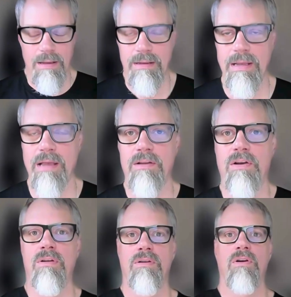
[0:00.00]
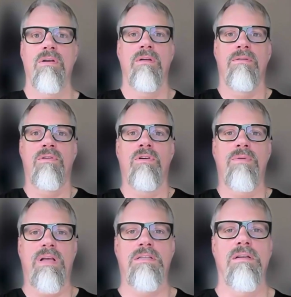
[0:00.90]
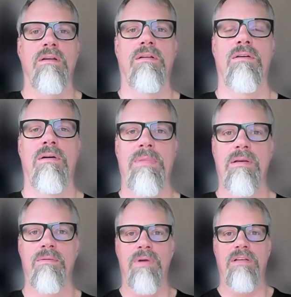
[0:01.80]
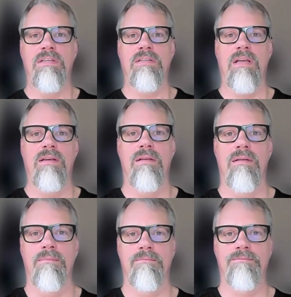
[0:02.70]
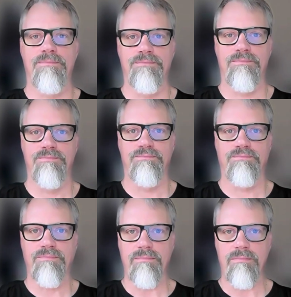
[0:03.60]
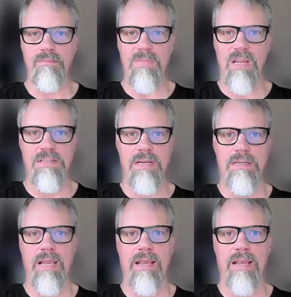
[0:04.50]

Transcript: Yeah, good question. As I said, agentic